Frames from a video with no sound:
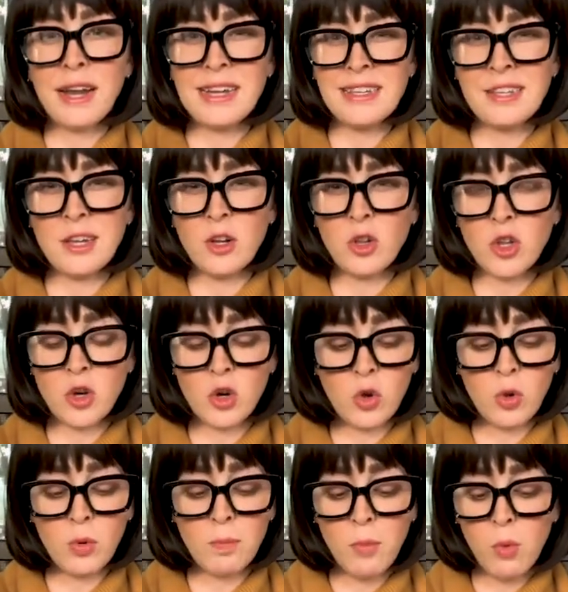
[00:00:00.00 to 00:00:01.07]
is it a
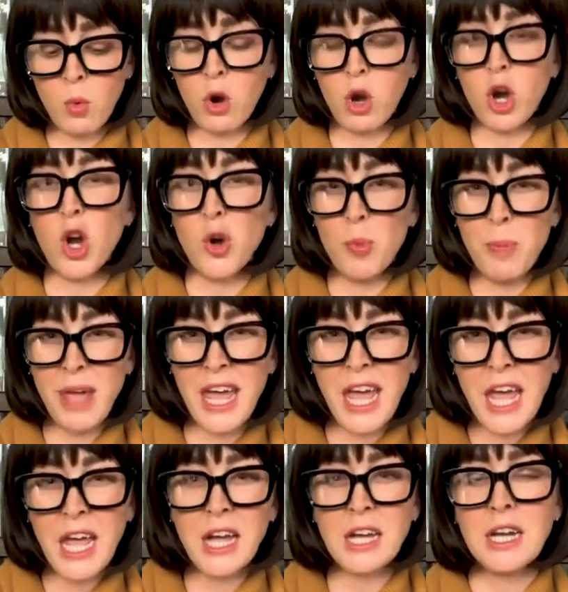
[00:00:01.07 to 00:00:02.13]
little more
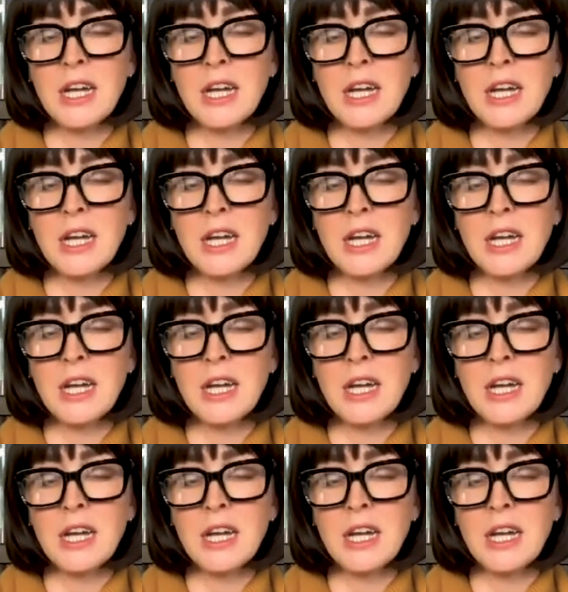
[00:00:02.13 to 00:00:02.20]
opaque?